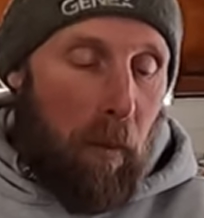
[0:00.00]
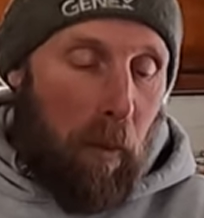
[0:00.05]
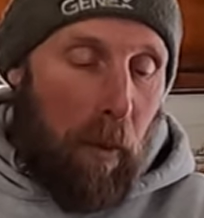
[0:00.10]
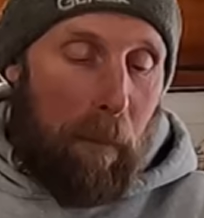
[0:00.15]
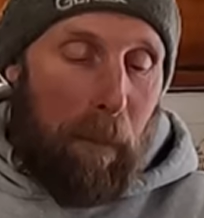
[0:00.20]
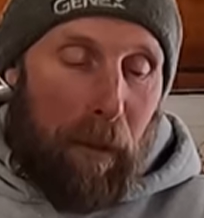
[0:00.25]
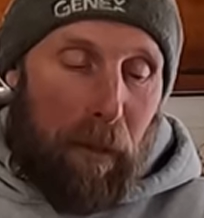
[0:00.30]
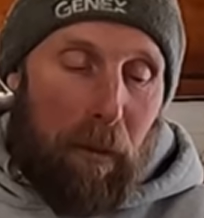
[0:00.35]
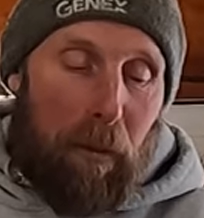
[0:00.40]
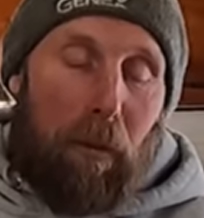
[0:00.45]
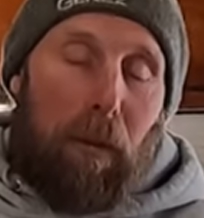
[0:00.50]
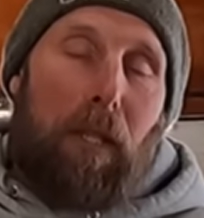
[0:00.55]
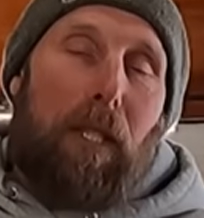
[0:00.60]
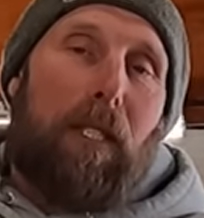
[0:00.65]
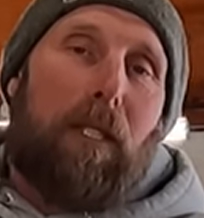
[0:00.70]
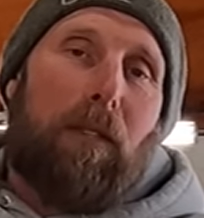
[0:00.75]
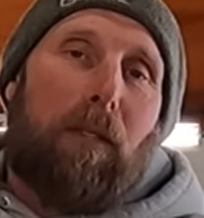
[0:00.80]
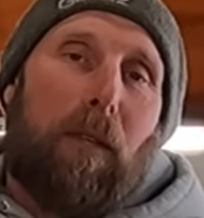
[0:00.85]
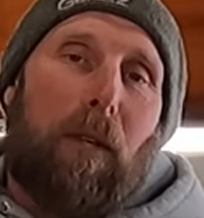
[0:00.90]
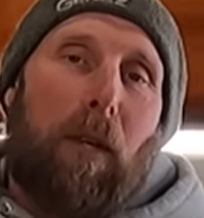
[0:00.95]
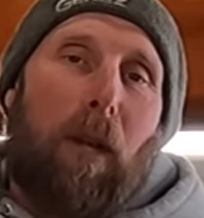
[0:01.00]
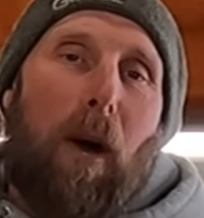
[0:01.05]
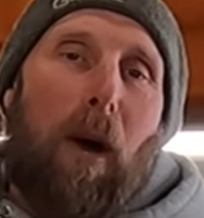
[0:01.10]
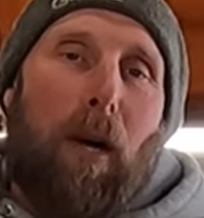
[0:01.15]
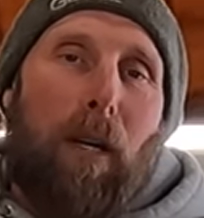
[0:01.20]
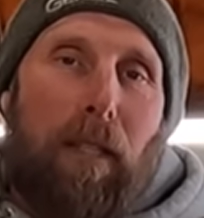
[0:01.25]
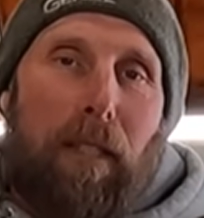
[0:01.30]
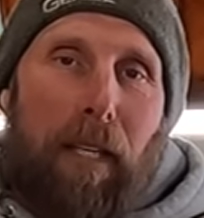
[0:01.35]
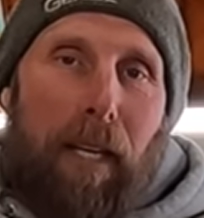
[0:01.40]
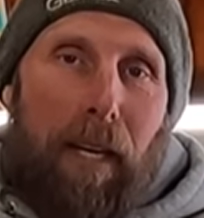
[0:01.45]
we've been doing this for a
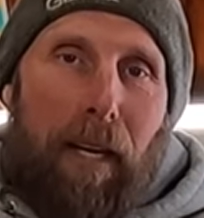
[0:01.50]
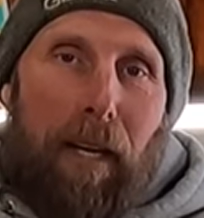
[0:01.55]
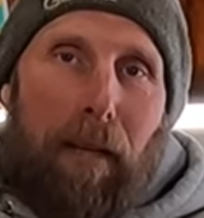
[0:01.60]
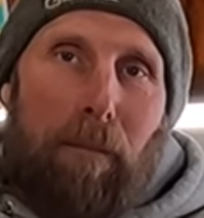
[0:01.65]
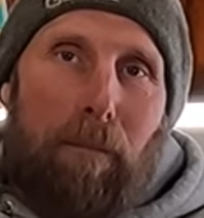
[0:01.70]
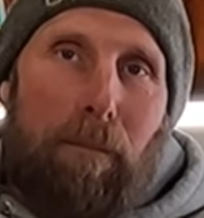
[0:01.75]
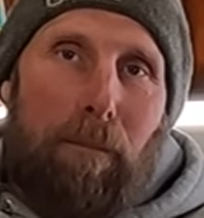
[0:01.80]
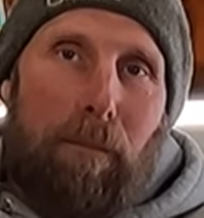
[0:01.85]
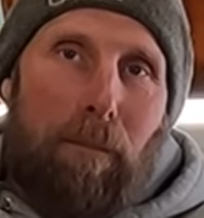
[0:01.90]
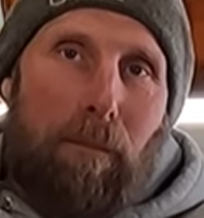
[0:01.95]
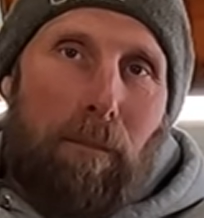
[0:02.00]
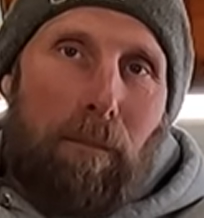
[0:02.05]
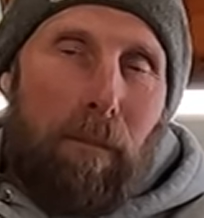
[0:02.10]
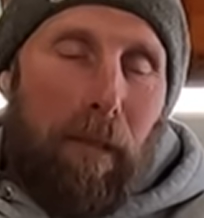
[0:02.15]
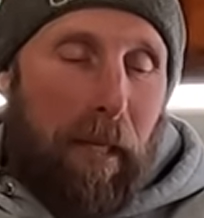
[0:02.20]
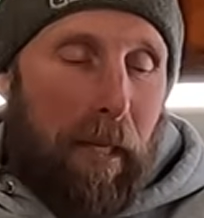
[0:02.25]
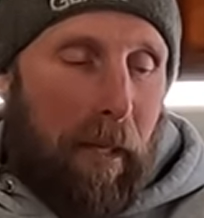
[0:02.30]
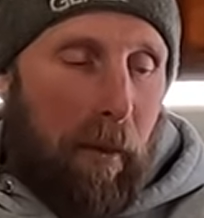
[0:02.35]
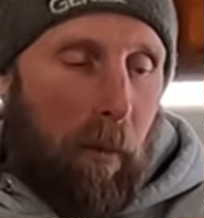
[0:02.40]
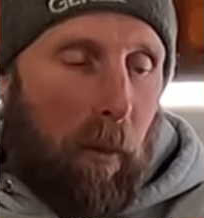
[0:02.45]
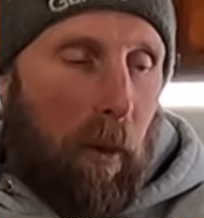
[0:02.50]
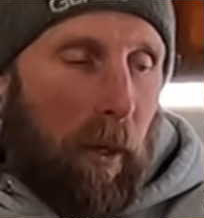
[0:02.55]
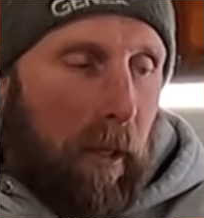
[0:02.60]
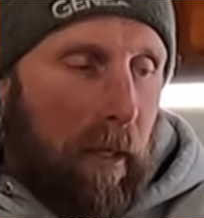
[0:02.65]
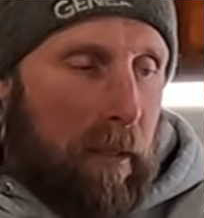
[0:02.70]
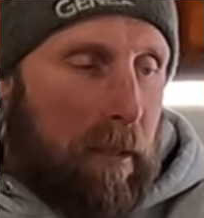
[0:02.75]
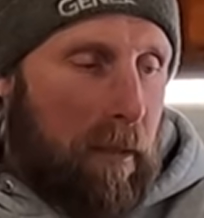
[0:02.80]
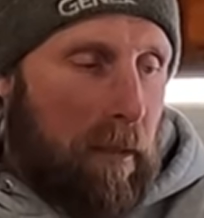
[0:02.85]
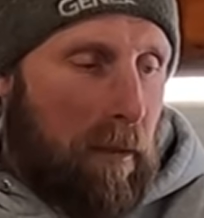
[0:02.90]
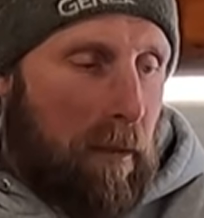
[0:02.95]
long time and it
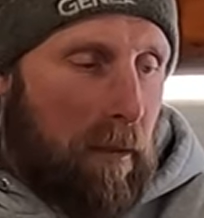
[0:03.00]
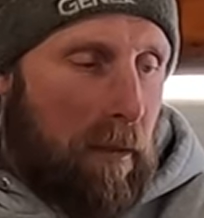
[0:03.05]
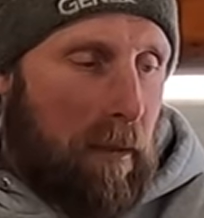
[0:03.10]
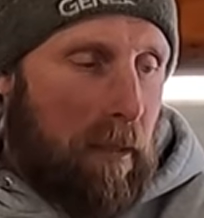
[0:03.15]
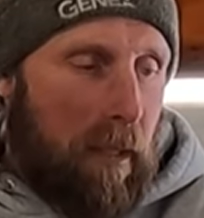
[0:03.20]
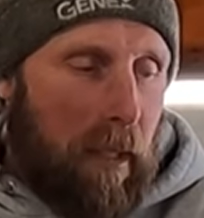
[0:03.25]
works.